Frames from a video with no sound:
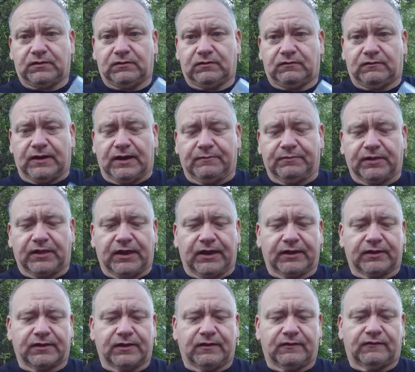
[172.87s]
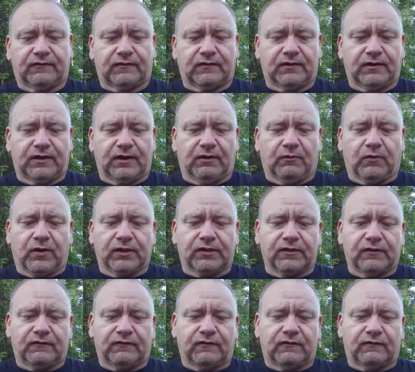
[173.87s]
grab it like this. And what
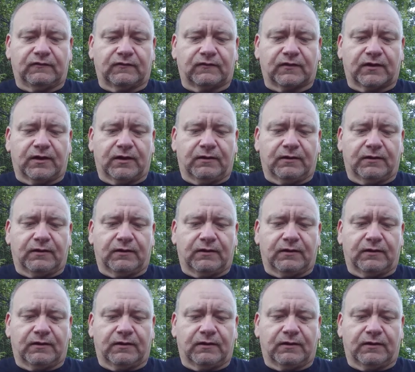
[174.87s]
this is